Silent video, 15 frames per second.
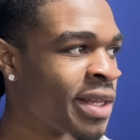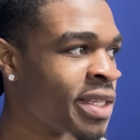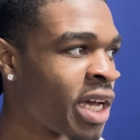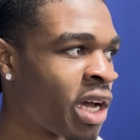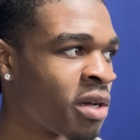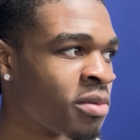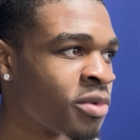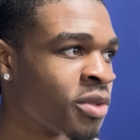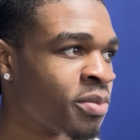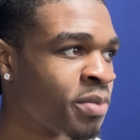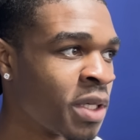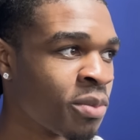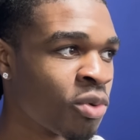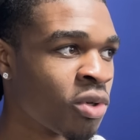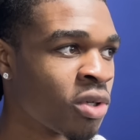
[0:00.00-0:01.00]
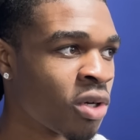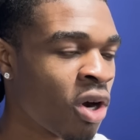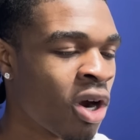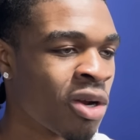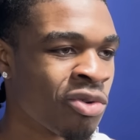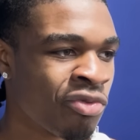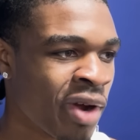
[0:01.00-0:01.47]
of times people
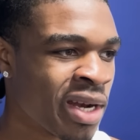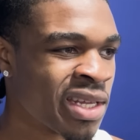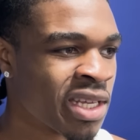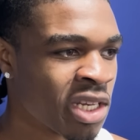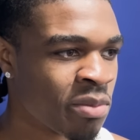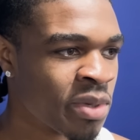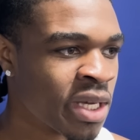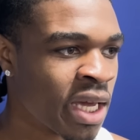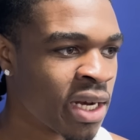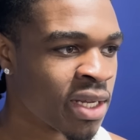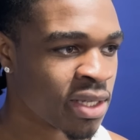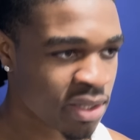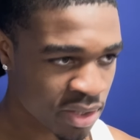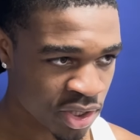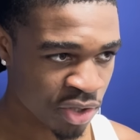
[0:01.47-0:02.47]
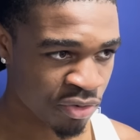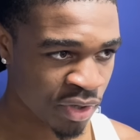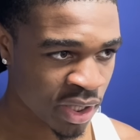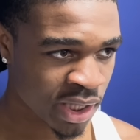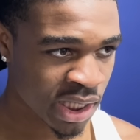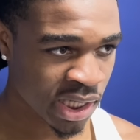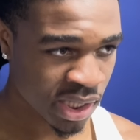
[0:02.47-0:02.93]
aren't ready in the beginning to
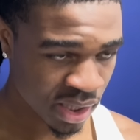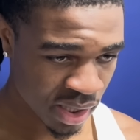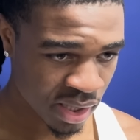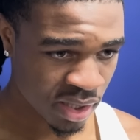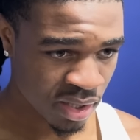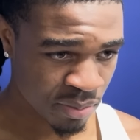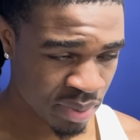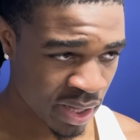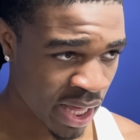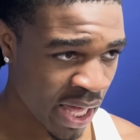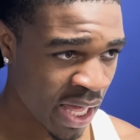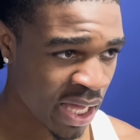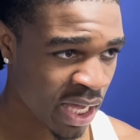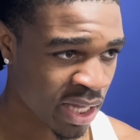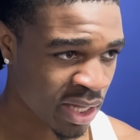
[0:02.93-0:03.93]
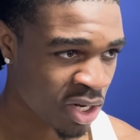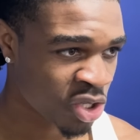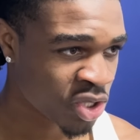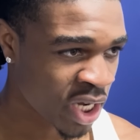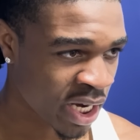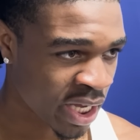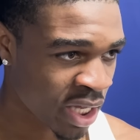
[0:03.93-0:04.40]
really play and they're
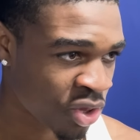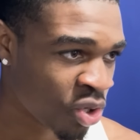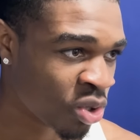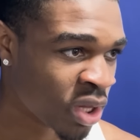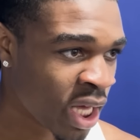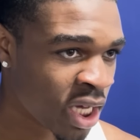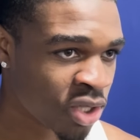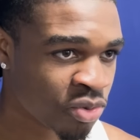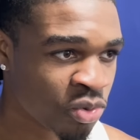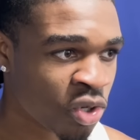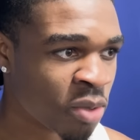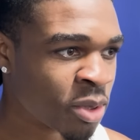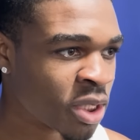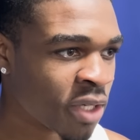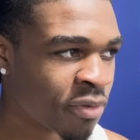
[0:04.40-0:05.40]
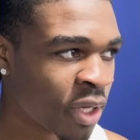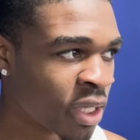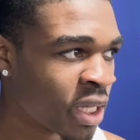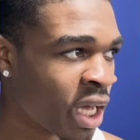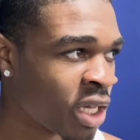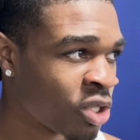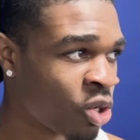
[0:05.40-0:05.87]
trying to get their legs warm and stuff like
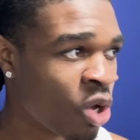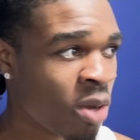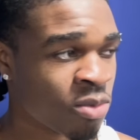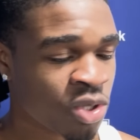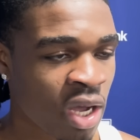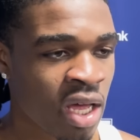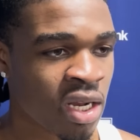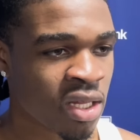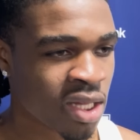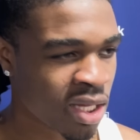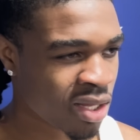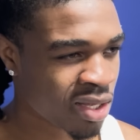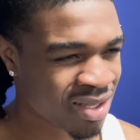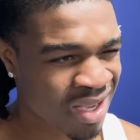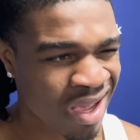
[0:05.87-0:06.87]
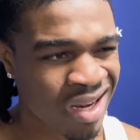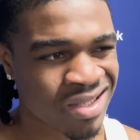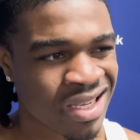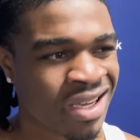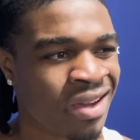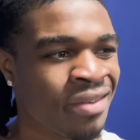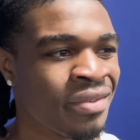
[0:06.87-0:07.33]
that, so I'm trying to kind of
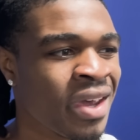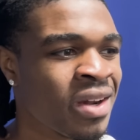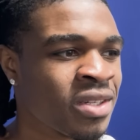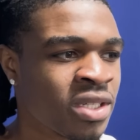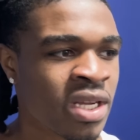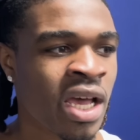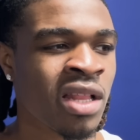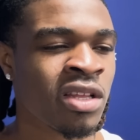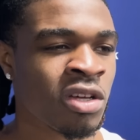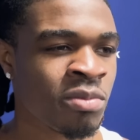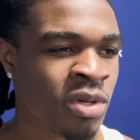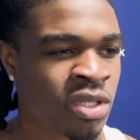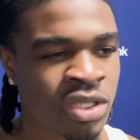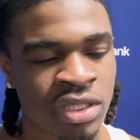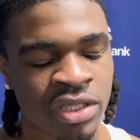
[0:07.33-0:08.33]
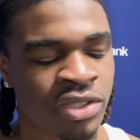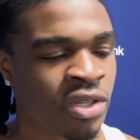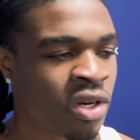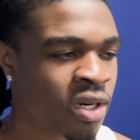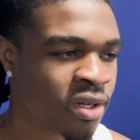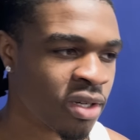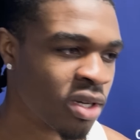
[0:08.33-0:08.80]
take advantage of that a little bit, just
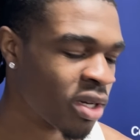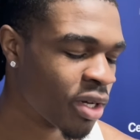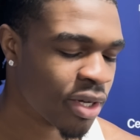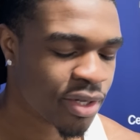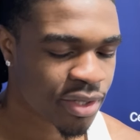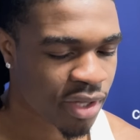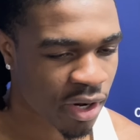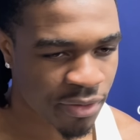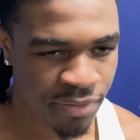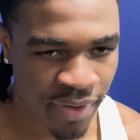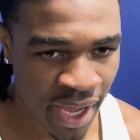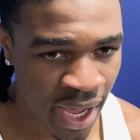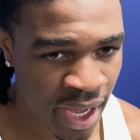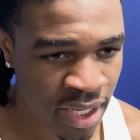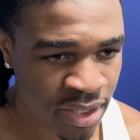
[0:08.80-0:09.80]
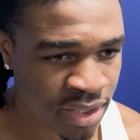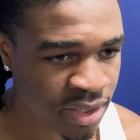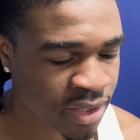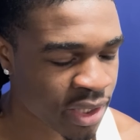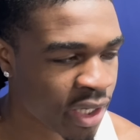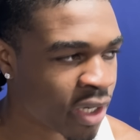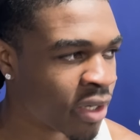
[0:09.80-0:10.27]
start
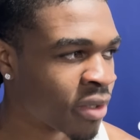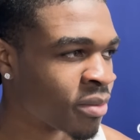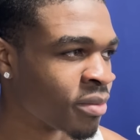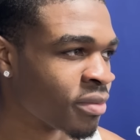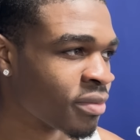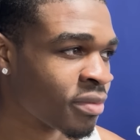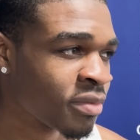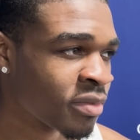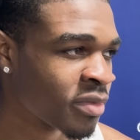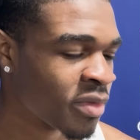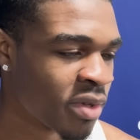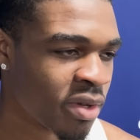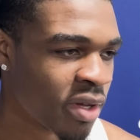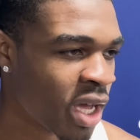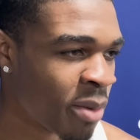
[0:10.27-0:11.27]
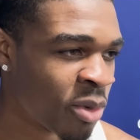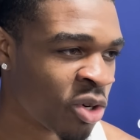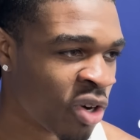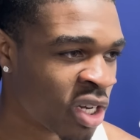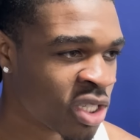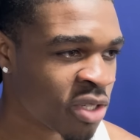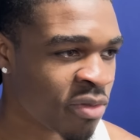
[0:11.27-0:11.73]
fast. I'm an
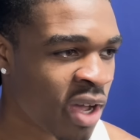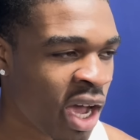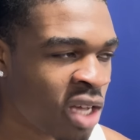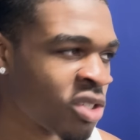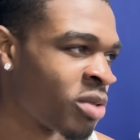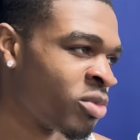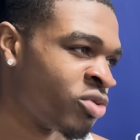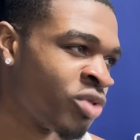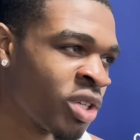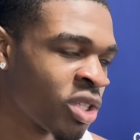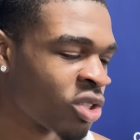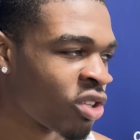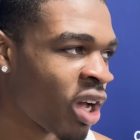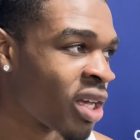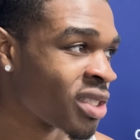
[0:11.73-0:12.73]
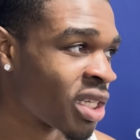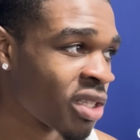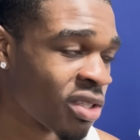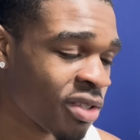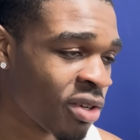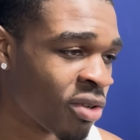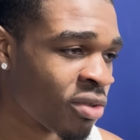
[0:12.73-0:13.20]
aggressive guy, so I'm really just trying to
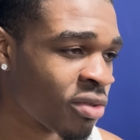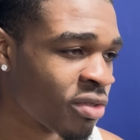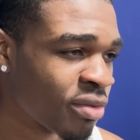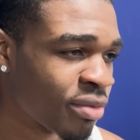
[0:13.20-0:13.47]
set the tone.